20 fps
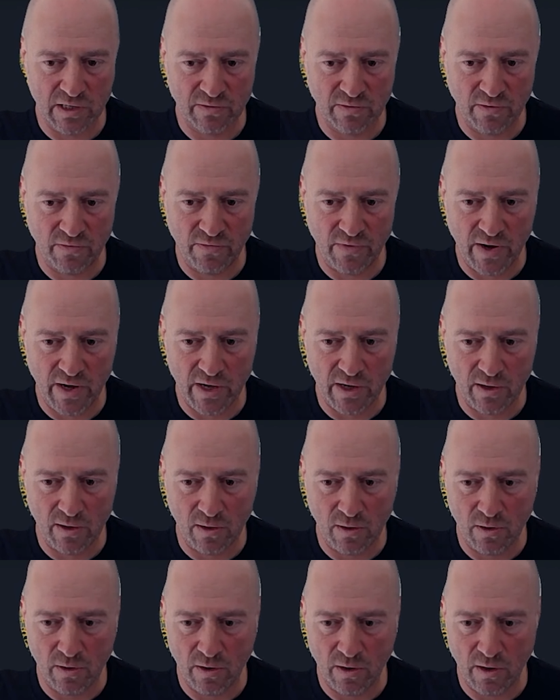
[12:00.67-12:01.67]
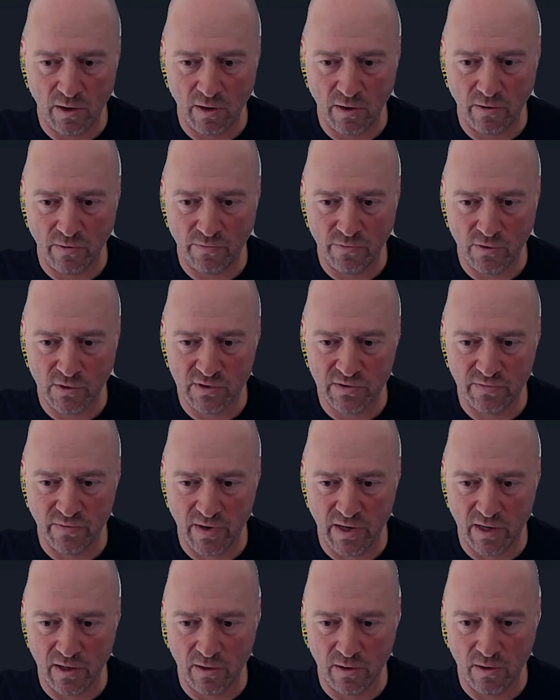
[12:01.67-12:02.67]
the file, first
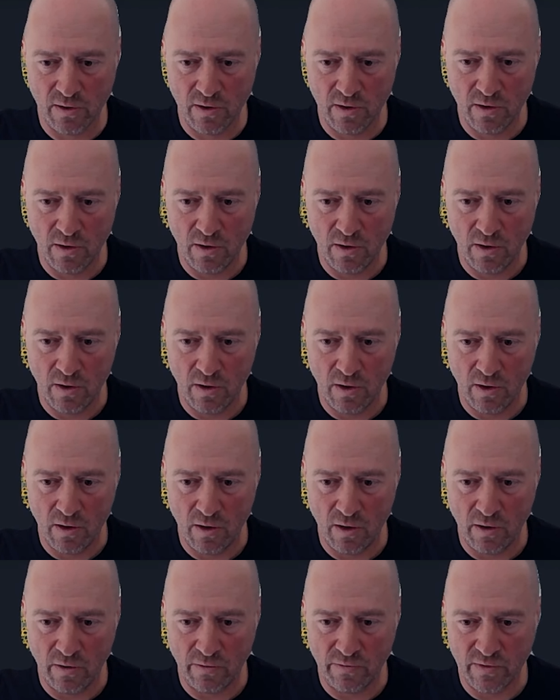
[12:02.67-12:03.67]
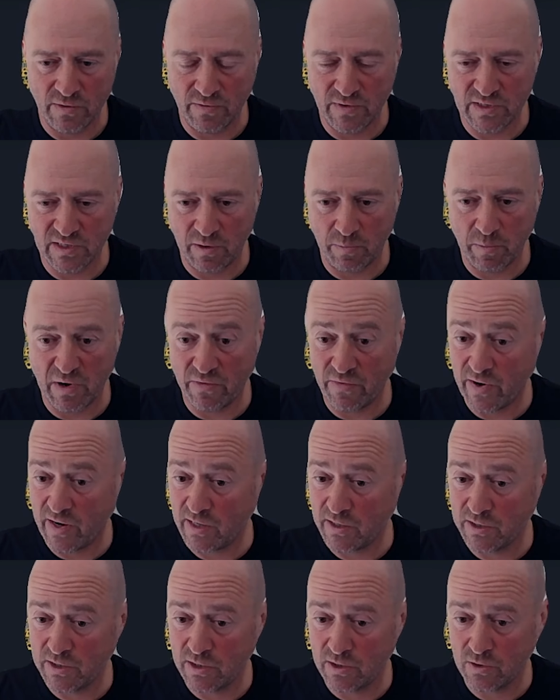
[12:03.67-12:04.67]
file. These are my
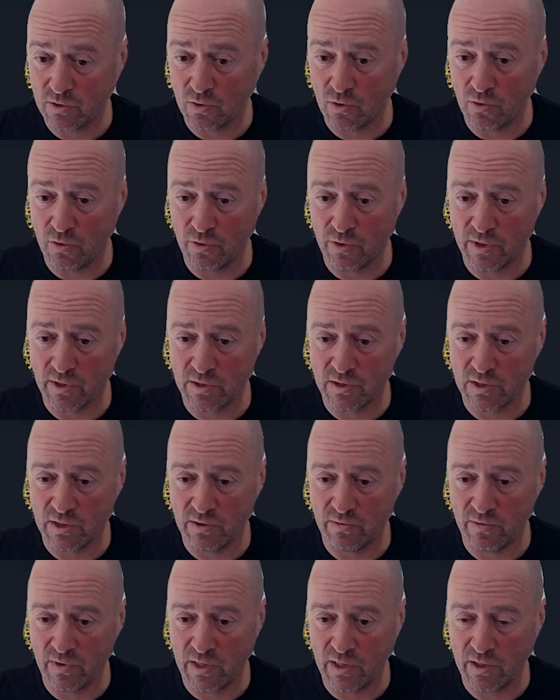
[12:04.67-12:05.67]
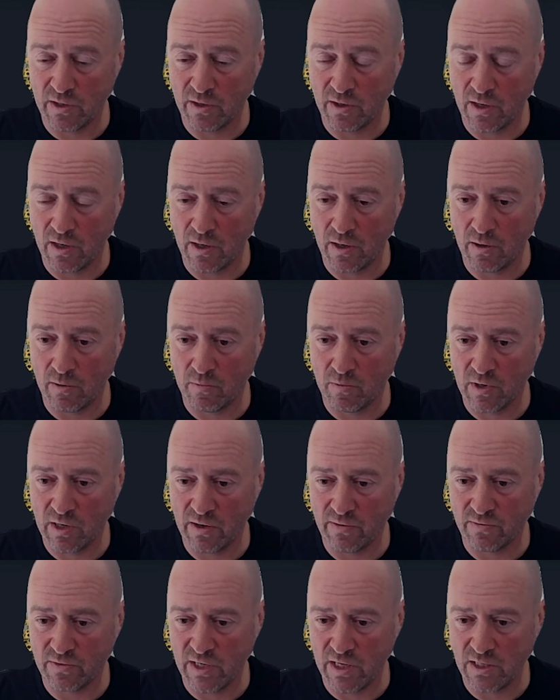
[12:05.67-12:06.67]
files, so you can see they
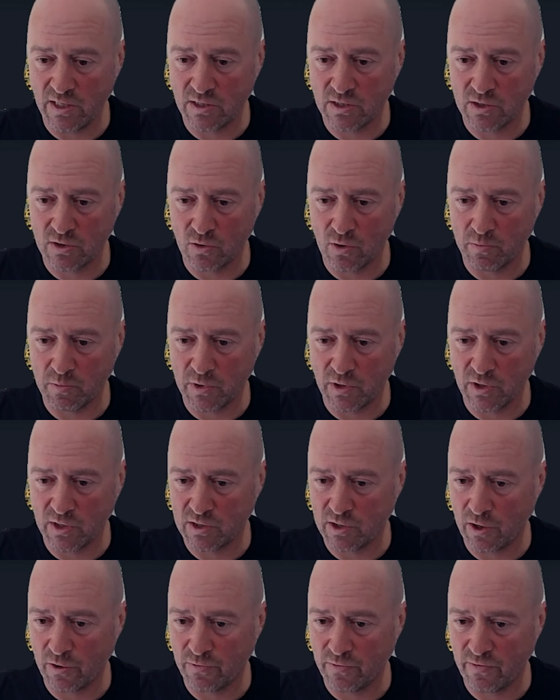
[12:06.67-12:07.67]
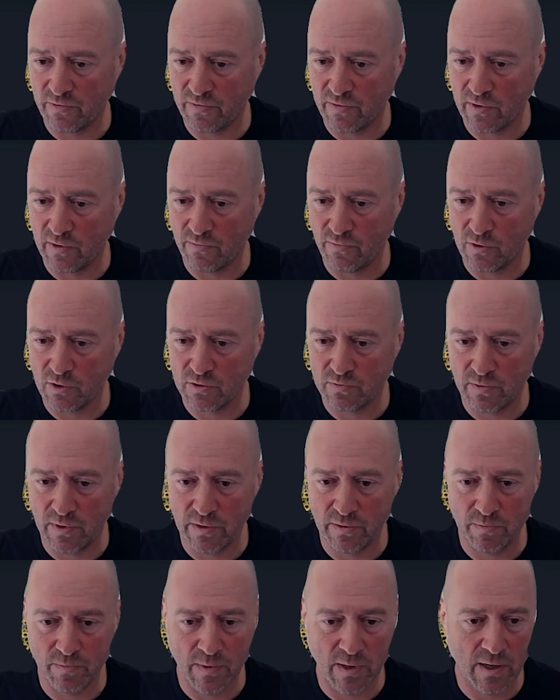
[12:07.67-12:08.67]
have dates. So I'm going to start with the first
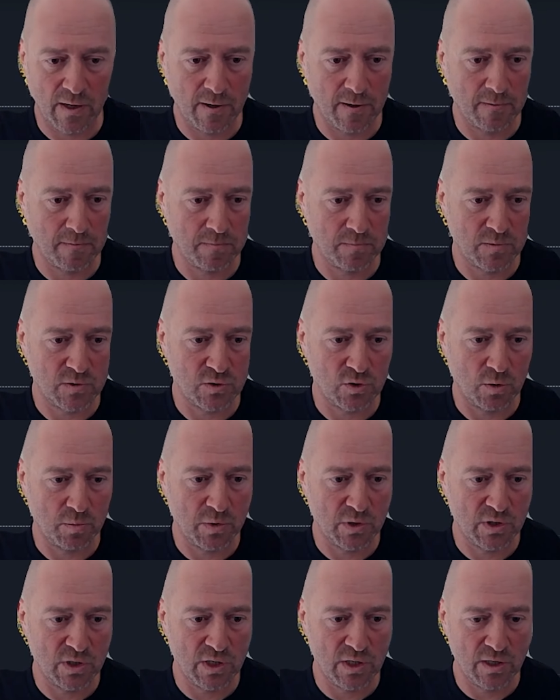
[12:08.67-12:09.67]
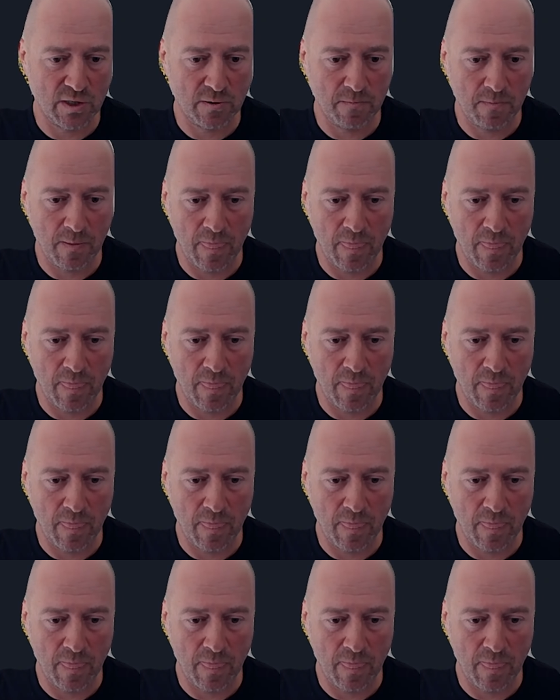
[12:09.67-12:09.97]
one, drop it here,